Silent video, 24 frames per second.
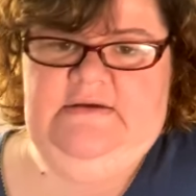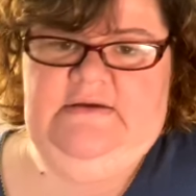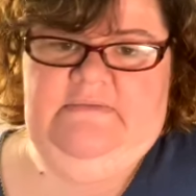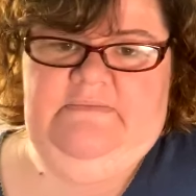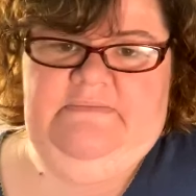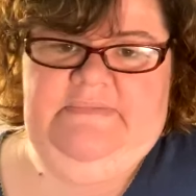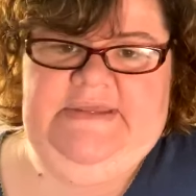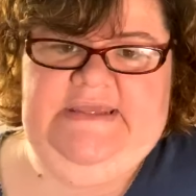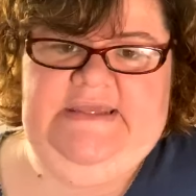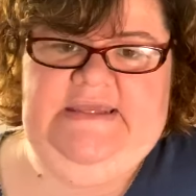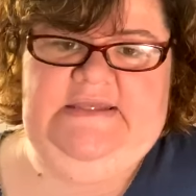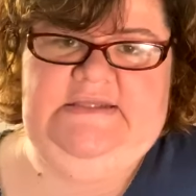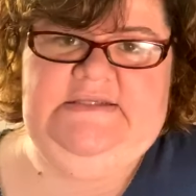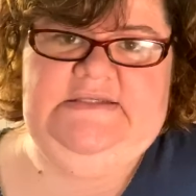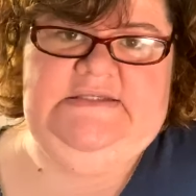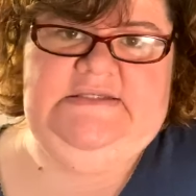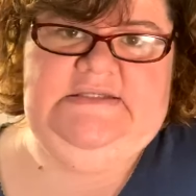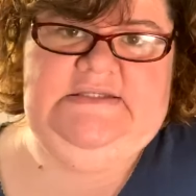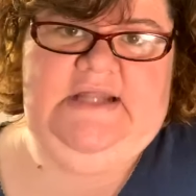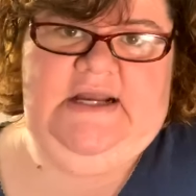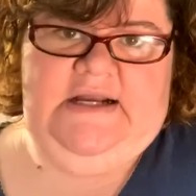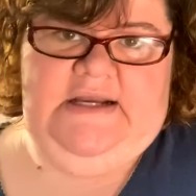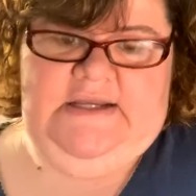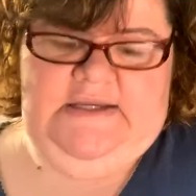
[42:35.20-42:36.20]
being
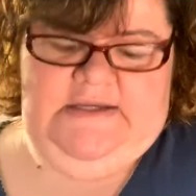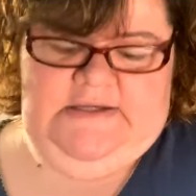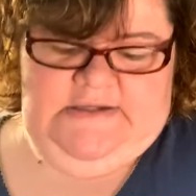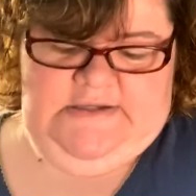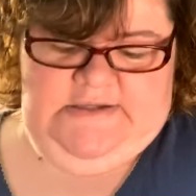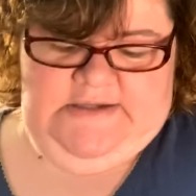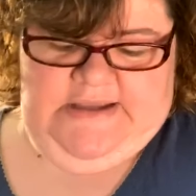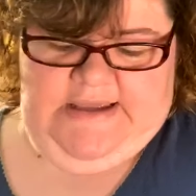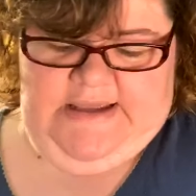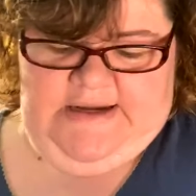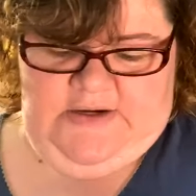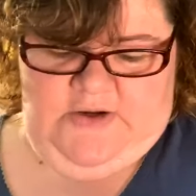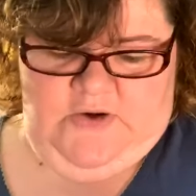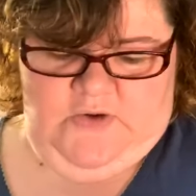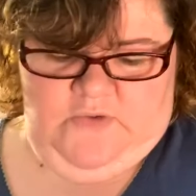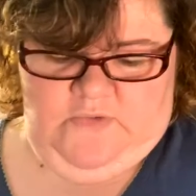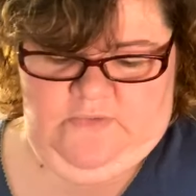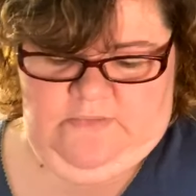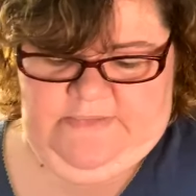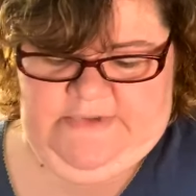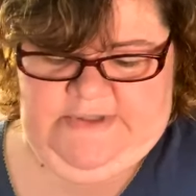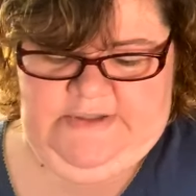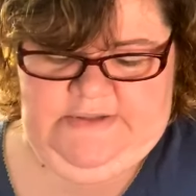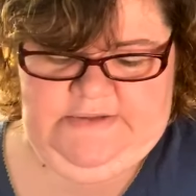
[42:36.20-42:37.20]
stuck at
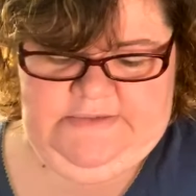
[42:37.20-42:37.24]
home.